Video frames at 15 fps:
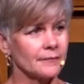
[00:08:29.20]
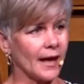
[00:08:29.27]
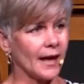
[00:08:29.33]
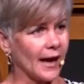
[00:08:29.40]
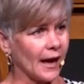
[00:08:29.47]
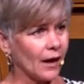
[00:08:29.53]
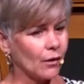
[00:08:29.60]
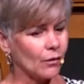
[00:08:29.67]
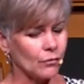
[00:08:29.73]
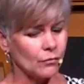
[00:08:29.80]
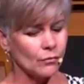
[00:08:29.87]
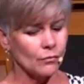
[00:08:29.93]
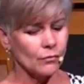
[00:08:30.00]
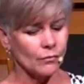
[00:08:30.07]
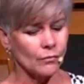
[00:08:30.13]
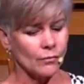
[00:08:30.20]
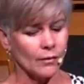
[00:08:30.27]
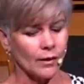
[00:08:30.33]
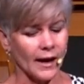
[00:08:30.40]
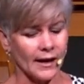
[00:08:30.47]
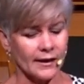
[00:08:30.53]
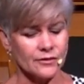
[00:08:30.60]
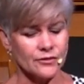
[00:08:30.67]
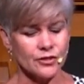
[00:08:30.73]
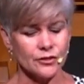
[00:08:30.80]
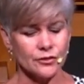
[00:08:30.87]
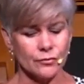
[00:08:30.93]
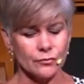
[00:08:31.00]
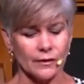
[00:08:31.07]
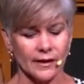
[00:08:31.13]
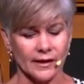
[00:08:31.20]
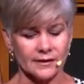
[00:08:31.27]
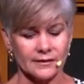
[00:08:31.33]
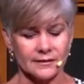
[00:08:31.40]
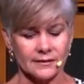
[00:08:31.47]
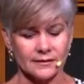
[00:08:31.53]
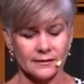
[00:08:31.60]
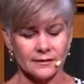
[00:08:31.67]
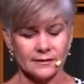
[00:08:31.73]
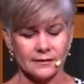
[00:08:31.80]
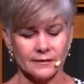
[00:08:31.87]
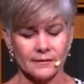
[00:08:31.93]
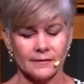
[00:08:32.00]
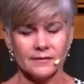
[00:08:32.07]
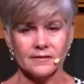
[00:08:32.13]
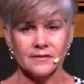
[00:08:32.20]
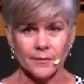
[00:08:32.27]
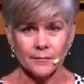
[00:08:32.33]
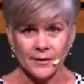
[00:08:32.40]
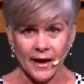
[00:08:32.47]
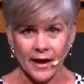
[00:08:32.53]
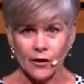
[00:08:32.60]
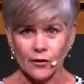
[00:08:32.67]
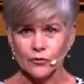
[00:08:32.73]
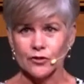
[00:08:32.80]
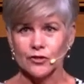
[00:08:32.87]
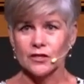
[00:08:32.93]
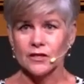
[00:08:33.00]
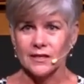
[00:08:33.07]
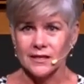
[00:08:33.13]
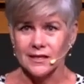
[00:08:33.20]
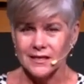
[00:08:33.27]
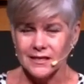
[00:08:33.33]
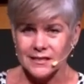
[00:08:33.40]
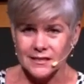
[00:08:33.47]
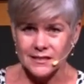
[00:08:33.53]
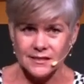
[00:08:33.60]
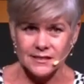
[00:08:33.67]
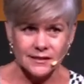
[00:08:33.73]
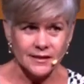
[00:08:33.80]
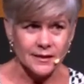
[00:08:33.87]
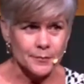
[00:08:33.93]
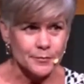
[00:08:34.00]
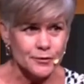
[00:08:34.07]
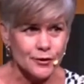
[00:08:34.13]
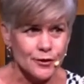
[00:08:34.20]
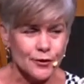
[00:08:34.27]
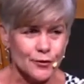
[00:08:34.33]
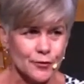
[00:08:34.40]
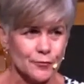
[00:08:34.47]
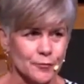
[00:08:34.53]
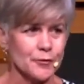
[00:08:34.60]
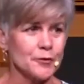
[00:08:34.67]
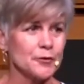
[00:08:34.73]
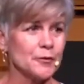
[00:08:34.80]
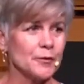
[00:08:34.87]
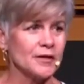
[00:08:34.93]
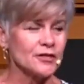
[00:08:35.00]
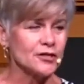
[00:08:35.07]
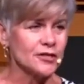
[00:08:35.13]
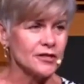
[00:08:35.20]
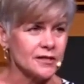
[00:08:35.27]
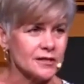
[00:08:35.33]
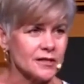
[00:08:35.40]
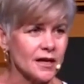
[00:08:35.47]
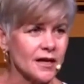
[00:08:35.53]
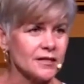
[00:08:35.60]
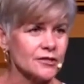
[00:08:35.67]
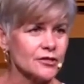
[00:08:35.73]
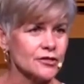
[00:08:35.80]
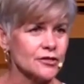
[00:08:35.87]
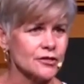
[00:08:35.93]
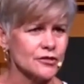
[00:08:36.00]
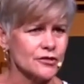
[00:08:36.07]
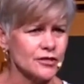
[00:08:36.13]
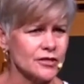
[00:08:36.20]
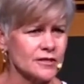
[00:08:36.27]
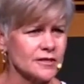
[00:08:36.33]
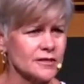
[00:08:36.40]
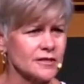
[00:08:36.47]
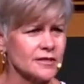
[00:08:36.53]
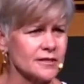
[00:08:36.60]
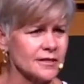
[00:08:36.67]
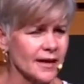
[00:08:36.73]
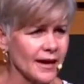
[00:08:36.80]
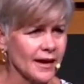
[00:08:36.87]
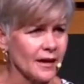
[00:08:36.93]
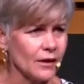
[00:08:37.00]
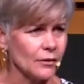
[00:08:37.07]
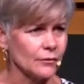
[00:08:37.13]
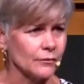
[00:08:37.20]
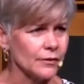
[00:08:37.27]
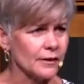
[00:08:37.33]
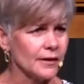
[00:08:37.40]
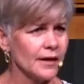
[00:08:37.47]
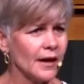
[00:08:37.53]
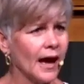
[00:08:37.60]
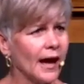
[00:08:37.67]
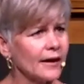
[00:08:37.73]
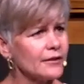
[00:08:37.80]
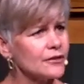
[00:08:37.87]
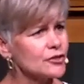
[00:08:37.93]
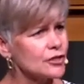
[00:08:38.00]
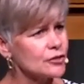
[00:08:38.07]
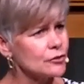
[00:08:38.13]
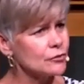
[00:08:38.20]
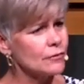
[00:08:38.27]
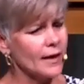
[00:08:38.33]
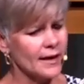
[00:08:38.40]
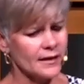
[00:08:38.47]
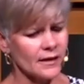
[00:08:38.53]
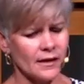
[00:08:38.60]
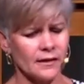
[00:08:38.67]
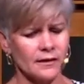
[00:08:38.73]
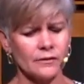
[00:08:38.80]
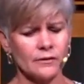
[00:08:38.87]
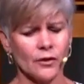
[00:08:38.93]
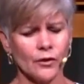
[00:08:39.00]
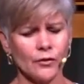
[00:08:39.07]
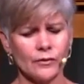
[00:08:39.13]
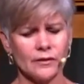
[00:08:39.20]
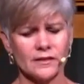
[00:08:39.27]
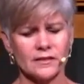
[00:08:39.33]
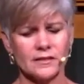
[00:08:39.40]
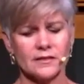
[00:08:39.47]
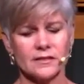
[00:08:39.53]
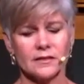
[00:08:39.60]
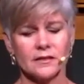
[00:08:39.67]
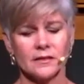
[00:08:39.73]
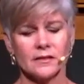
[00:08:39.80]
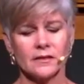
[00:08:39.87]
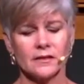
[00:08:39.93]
How, how did she do that? Somehow she slipped through and she touched Jesus' gown. How did she do that unnoticed?